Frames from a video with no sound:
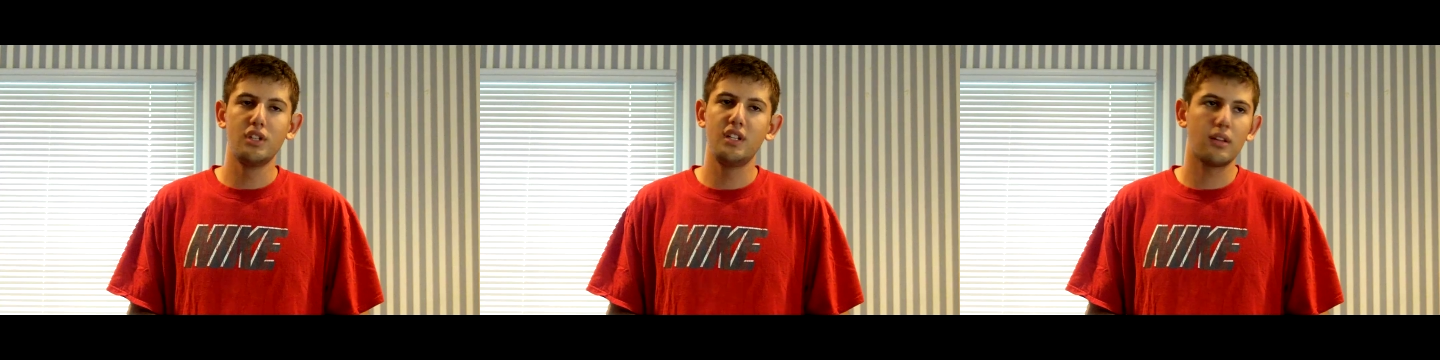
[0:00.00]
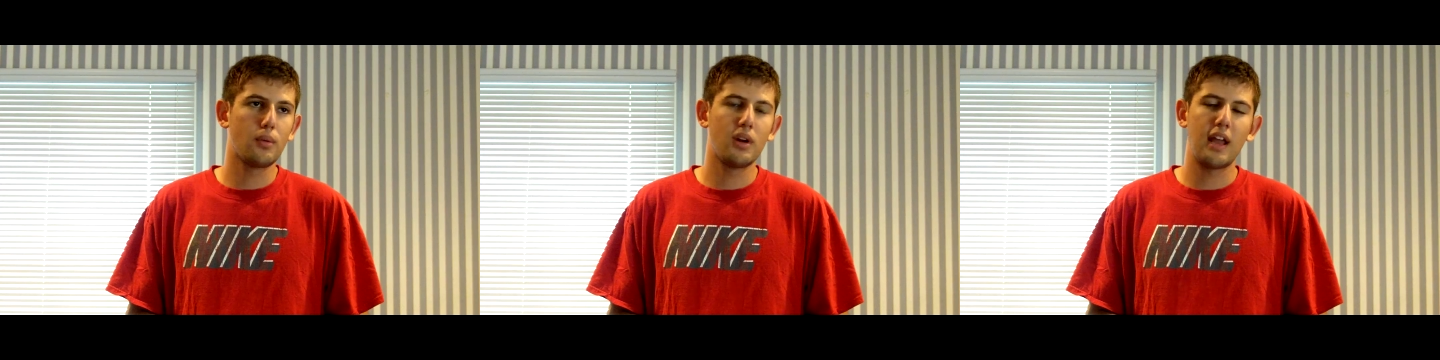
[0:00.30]

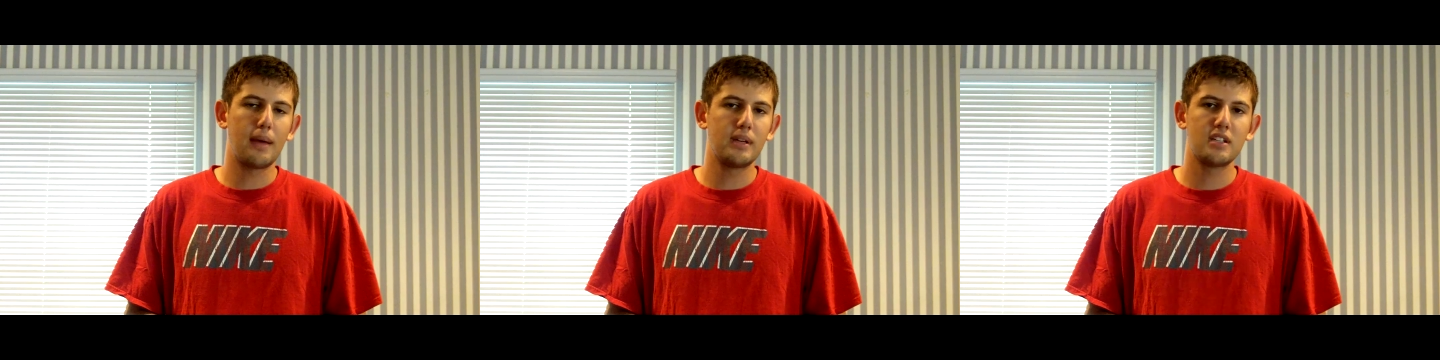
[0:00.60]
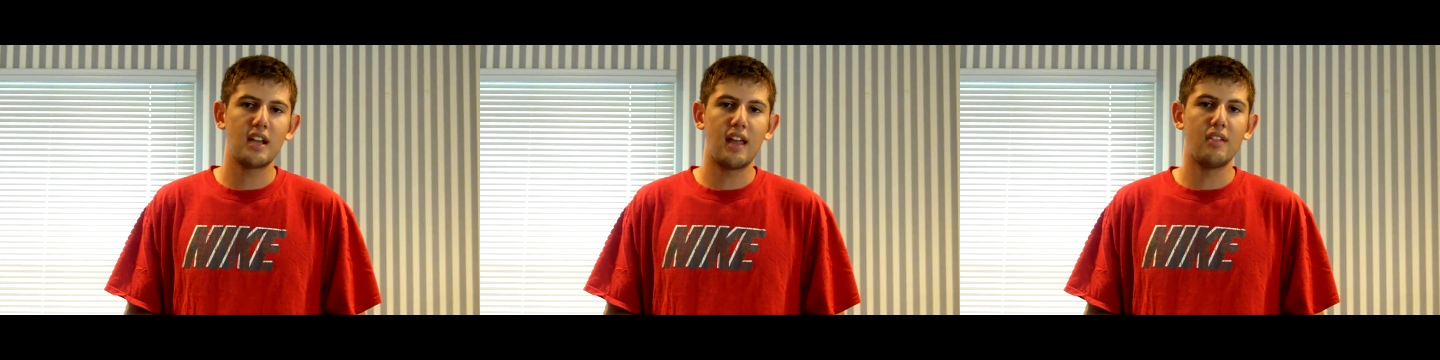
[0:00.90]
deal the 1
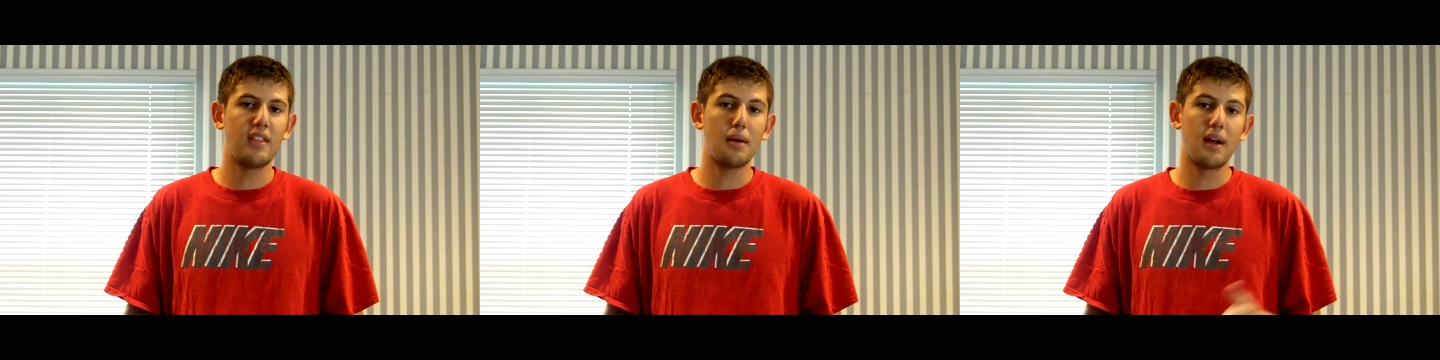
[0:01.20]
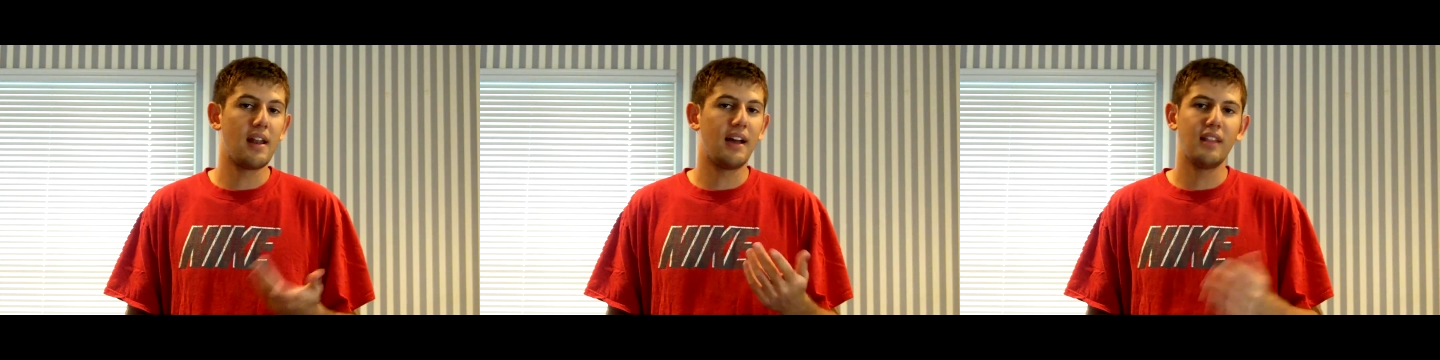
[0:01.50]
damage, and they were
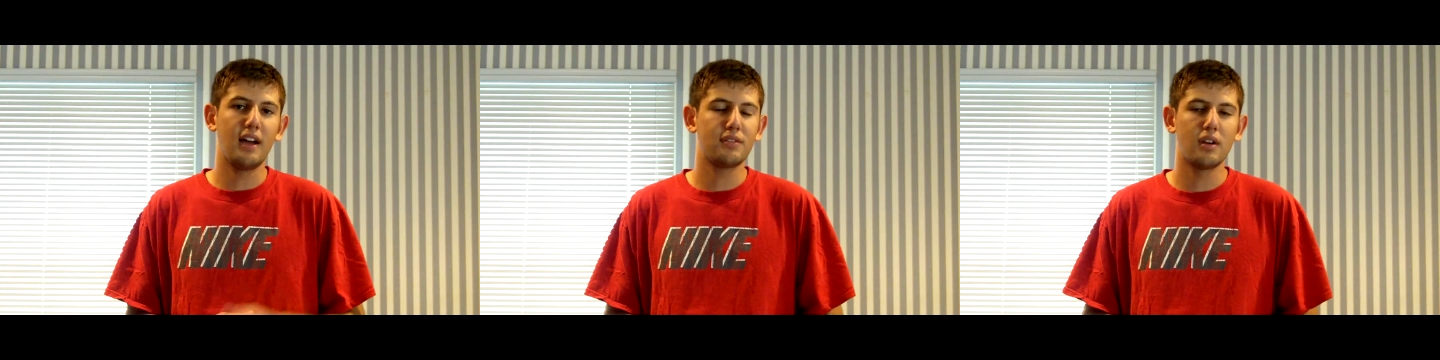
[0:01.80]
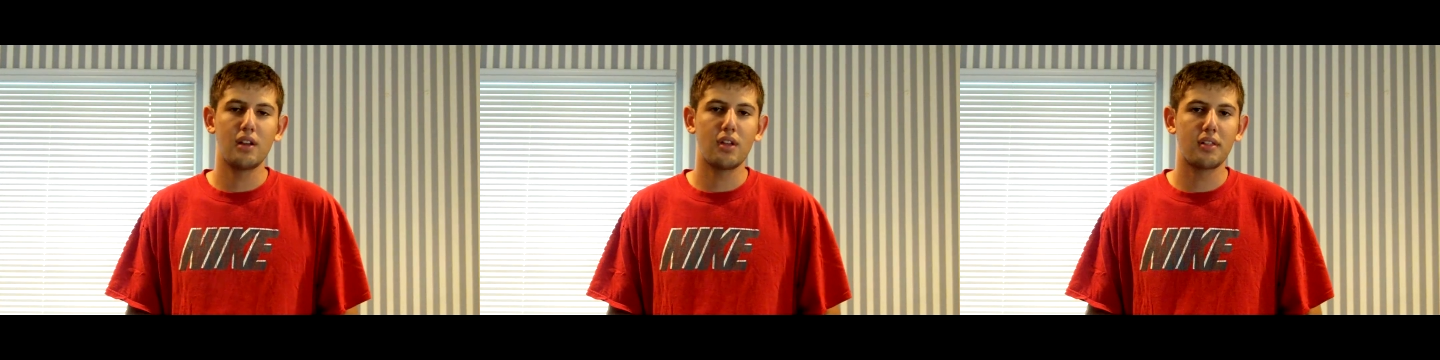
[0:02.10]
at 9 life,
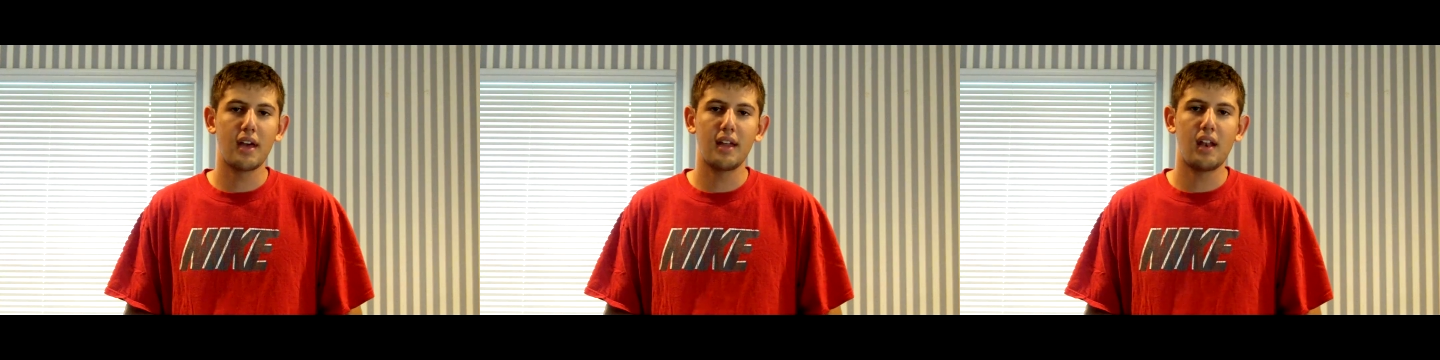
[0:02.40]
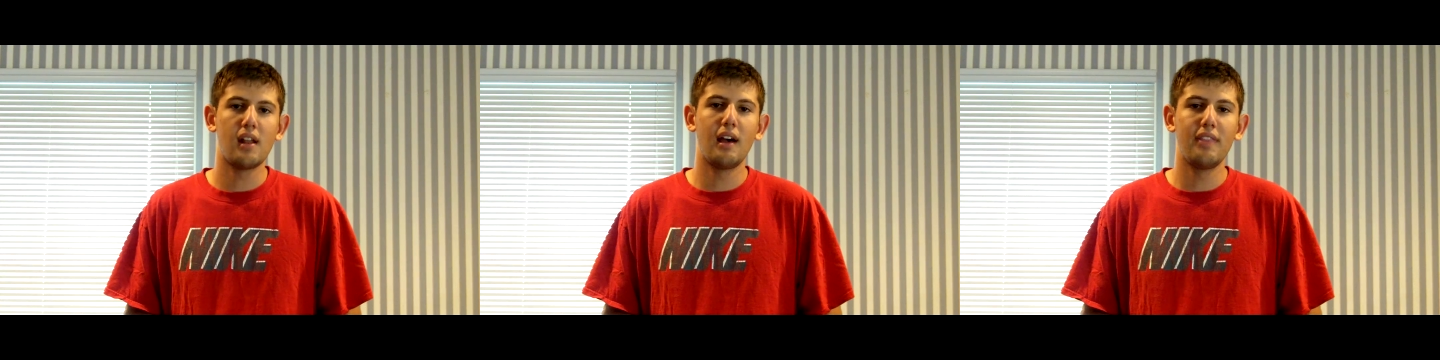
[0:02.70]
so I thought
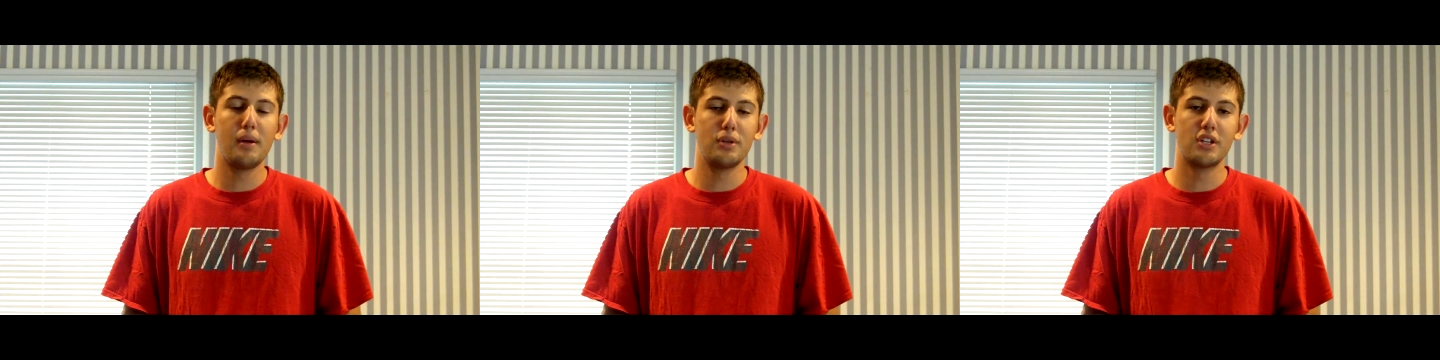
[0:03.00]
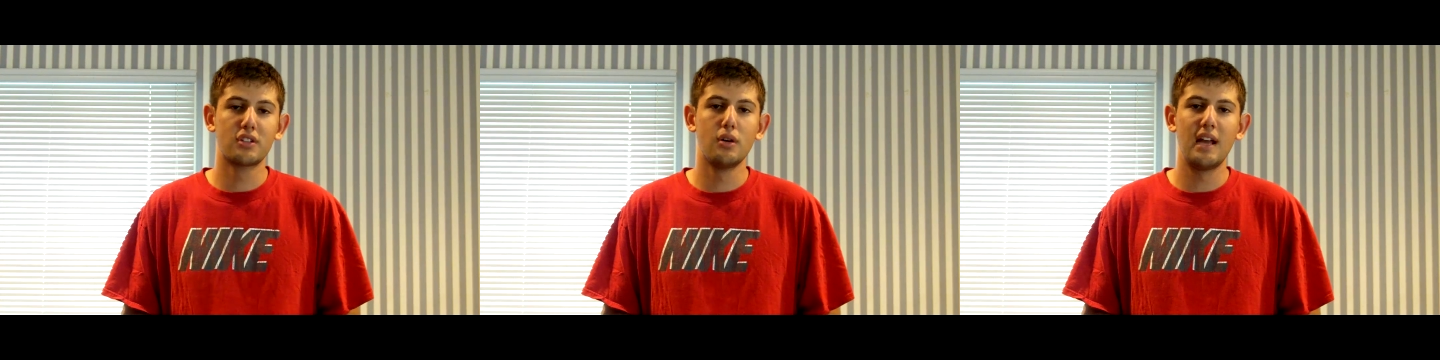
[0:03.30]
that they would
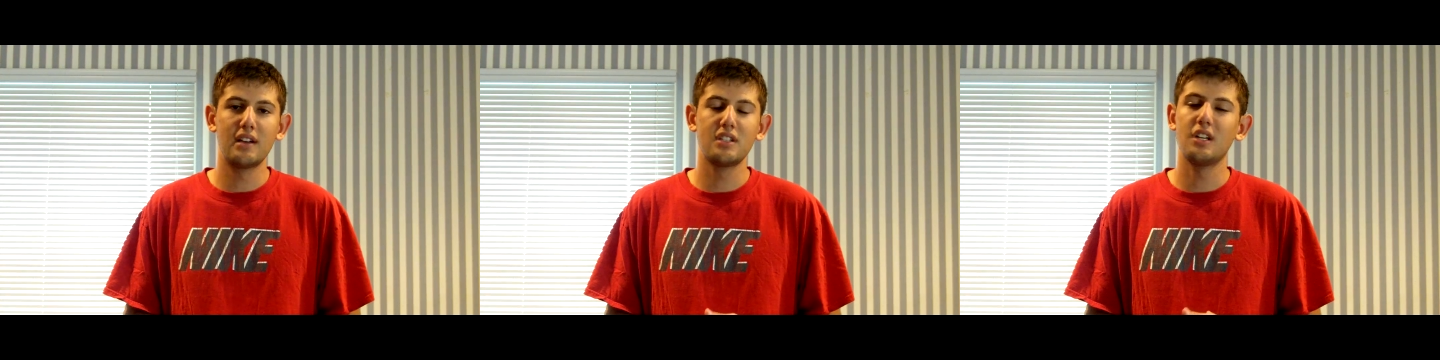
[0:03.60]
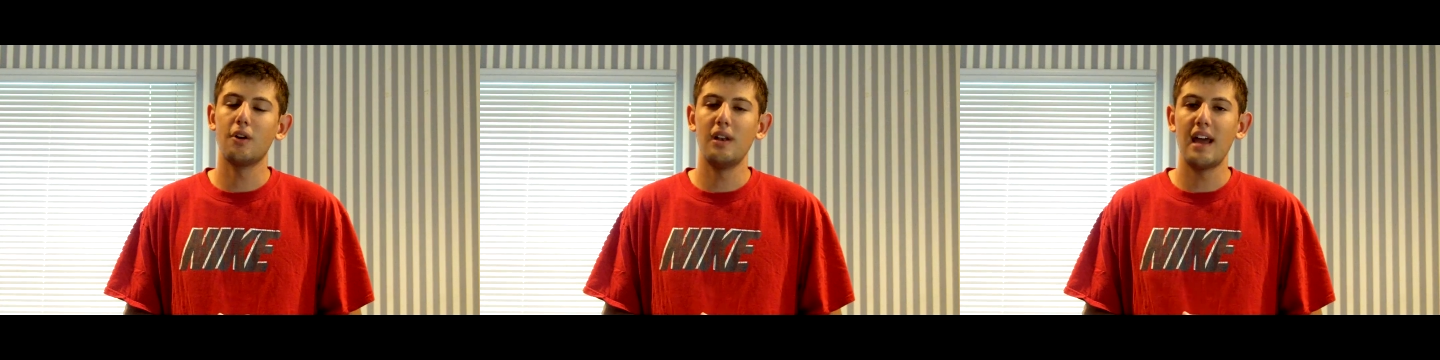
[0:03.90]
just go down to
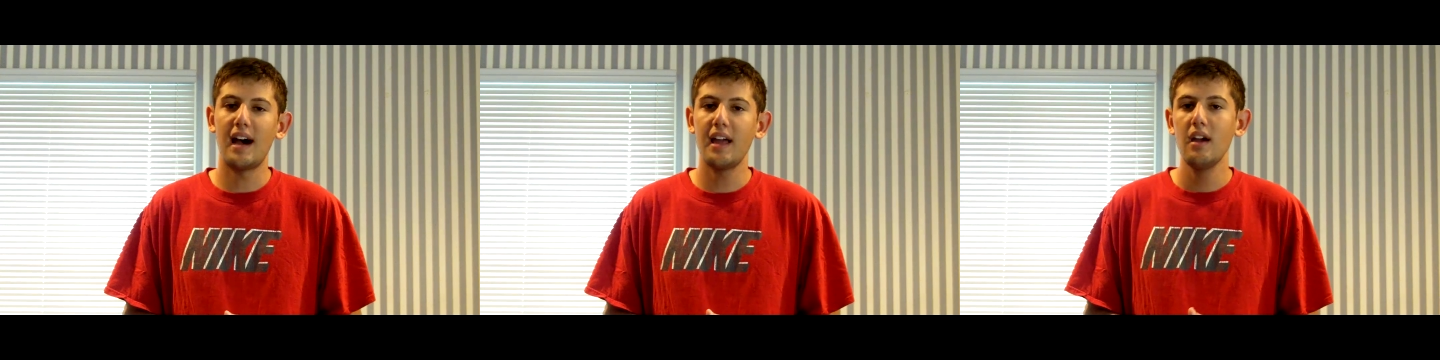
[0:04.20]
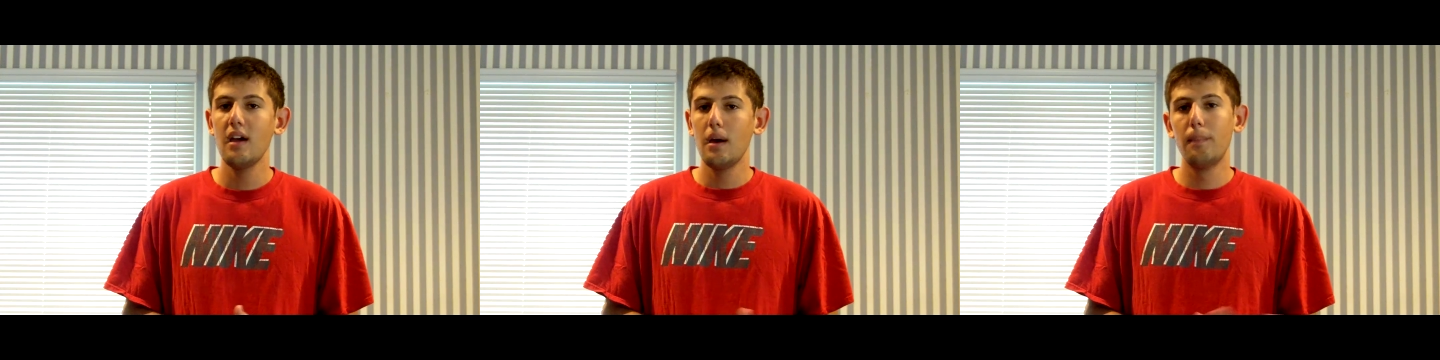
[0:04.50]
0 and die,
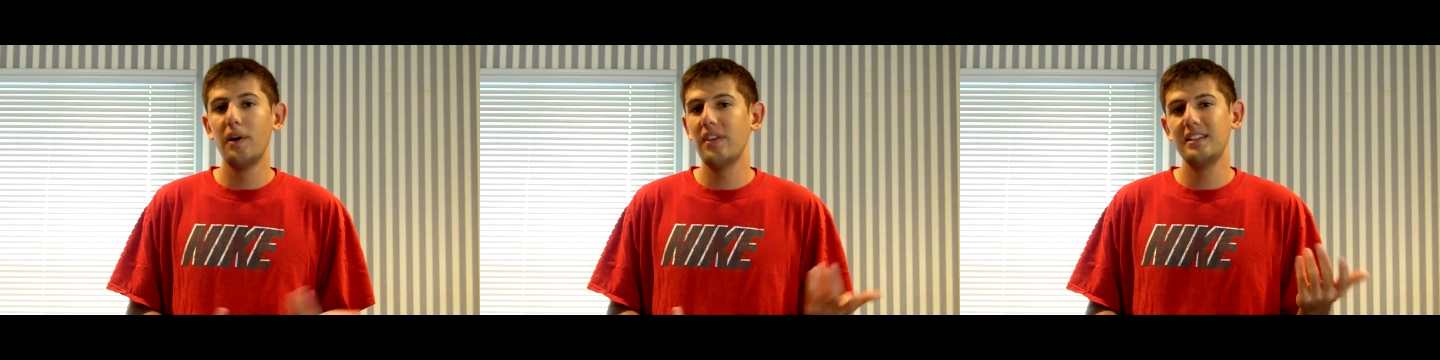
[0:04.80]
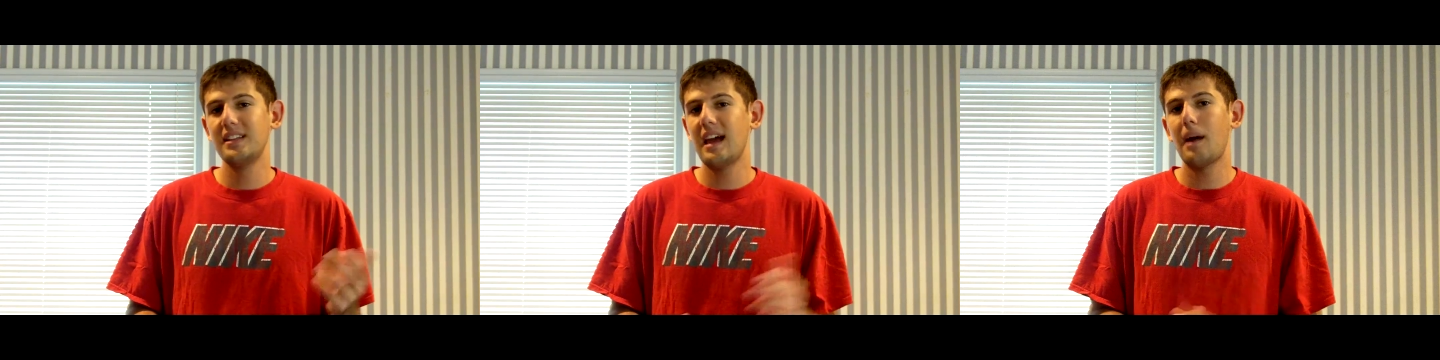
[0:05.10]
but that
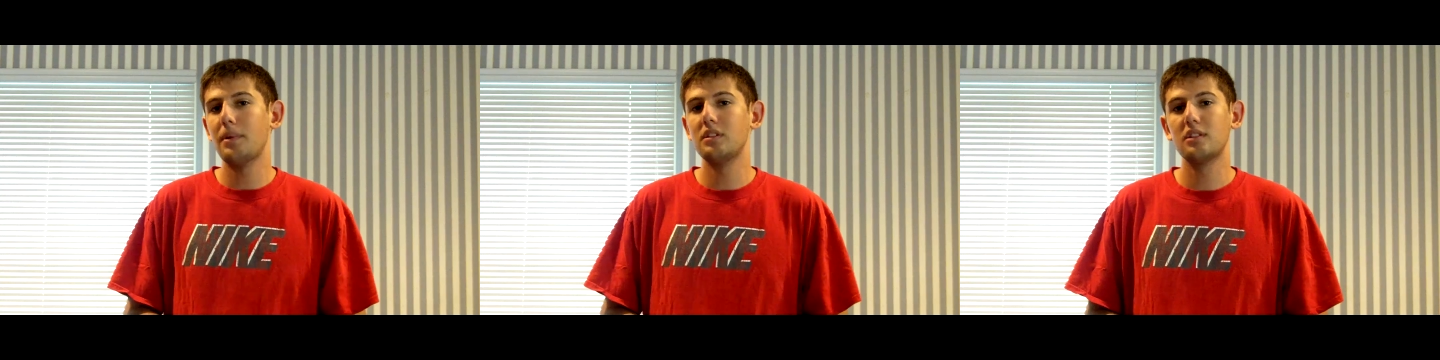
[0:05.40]
didn't happen.